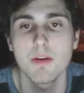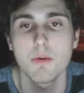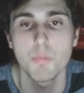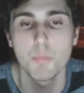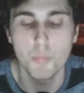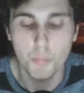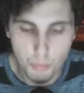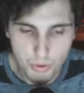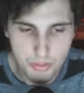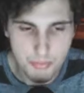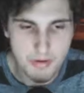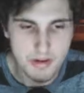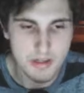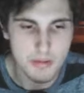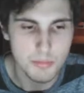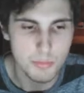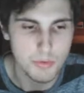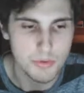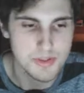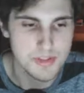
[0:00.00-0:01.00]
with my number
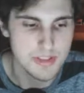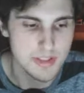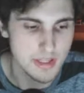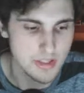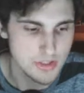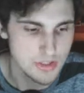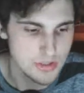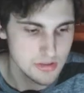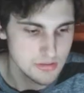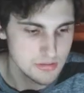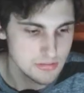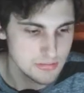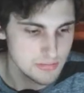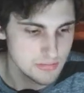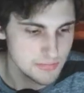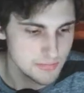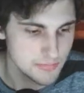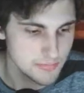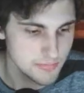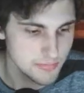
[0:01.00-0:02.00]
one selection,
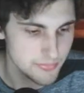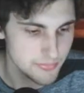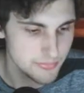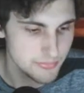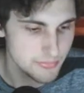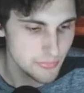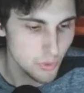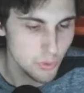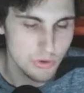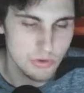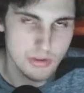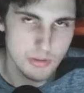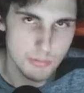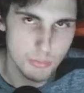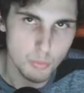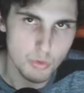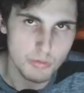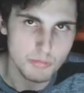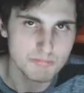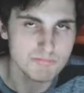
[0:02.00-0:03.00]
or number
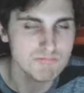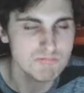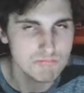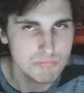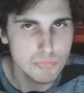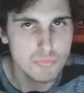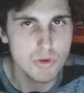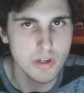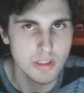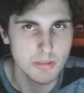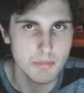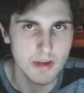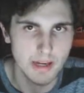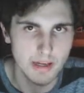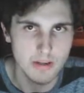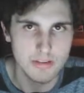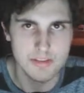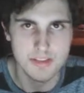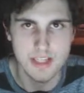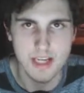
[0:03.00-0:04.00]
one running back,
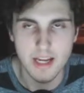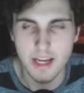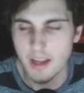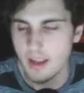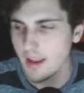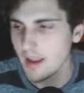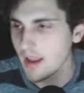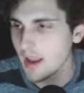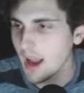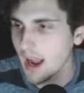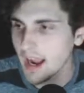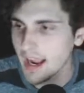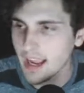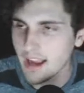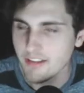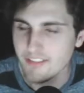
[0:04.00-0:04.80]
I'll say, I have